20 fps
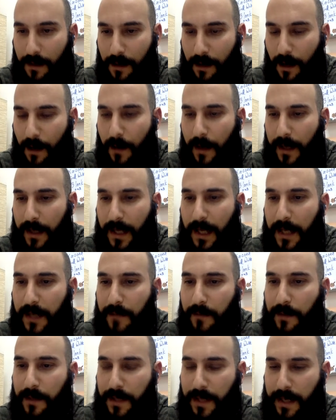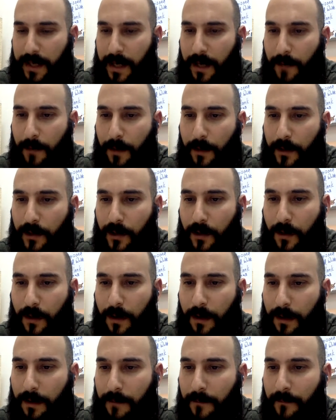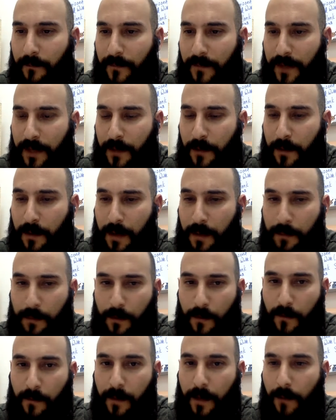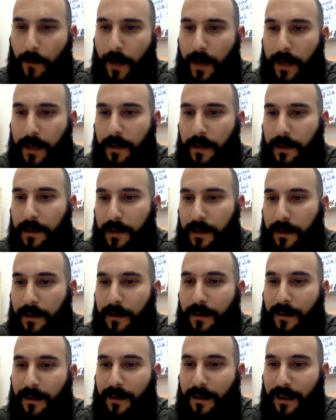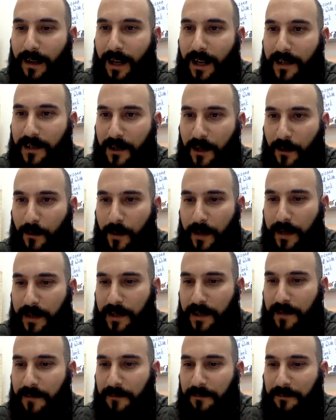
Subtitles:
All right, thanks for sticking around, Johar. You improve my ratings as always,